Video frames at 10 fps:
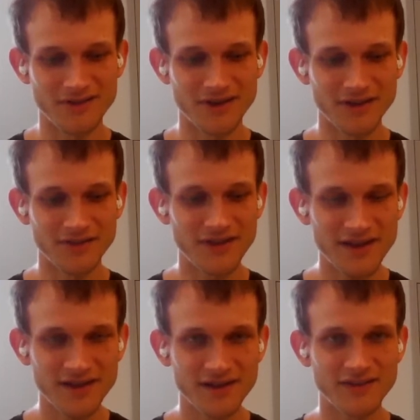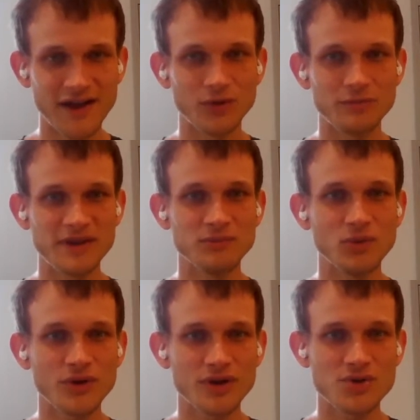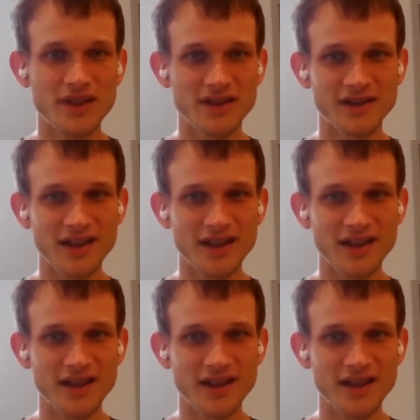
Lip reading: The thing that would be more interesting